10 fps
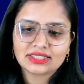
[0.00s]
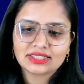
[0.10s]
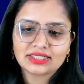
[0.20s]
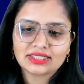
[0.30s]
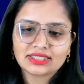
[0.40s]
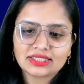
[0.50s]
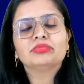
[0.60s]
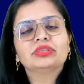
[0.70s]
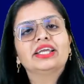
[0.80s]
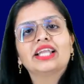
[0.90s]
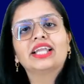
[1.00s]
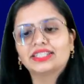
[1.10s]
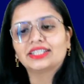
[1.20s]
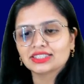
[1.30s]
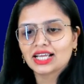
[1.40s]
It is something like
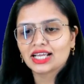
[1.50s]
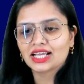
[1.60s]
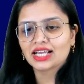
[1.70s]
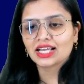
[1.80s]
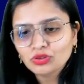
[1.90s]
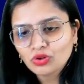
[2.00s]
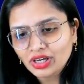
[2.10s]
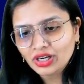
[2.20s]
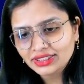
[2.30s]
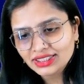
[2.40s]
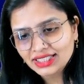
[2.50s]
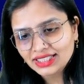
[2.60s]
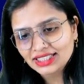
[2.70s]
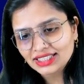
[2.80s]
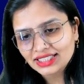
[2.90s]
this, and you call this
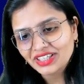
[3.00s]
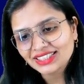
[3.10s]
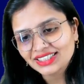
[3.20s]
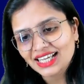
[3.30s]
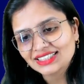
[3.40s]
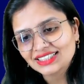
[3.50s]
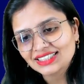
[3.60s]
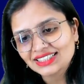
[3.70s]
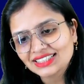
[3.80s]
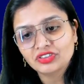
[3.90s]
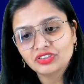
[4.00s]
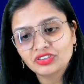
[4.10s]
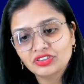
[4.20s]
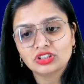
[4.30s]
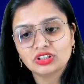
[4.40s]
as Vs as the surface
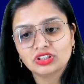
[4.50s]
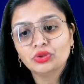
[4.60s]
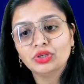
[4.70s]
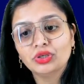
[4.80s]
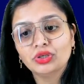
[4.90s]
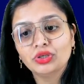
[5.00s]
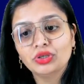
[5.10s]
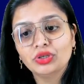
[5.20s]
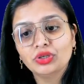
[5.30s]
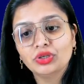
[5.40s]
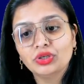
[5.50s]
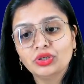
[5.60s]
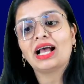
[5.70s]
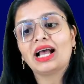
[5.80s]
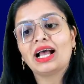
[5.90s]
velocity. You never call it as the
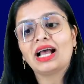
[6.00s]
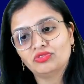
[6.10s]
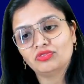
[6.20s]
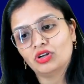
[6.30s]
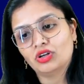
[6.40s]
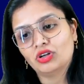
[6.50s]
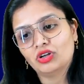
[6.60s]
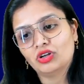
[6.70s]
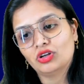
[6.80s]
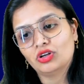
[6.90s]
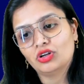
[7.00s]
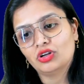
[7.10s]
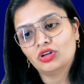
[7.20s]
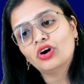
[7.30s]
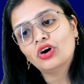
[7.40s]
maximum velocity. You
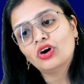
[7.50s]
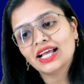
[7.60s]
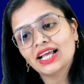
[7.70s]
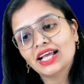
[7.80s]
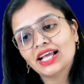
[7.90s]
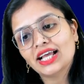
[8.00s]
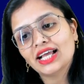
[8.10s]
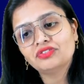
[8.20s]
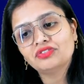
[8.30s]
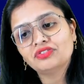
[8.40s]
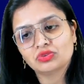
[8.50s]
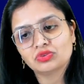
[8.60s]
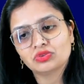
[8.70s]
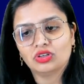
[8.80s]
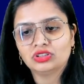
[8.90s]
call it as the surface
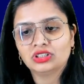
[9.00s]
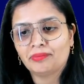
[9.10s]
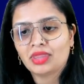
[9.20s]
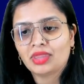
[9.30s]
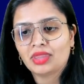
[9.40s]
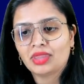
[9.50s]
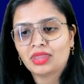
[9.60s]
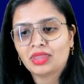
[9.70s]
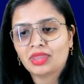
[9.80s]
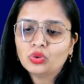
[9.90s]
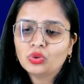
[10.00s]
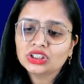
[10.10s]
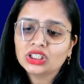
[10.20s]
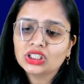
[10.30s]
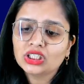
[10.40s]
velocity. So the question
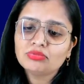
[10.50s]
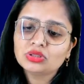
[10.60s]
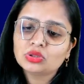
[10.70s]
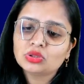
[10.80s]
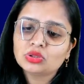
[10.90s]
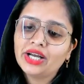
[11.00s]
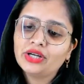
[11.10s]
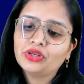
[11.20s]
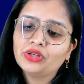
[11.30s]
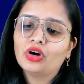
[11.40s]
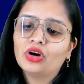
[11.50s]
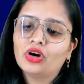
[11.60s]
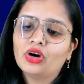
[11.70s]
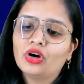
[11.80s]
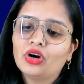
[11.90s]
comes, why do you call it
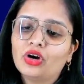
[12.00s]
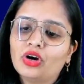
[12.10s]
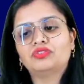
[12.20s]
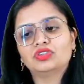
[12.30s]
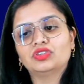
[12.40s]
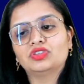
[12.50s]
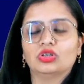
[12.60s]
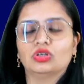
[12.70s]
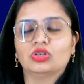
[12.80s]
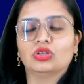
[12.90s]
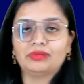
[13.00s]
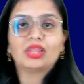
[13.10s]
as the surface velocity?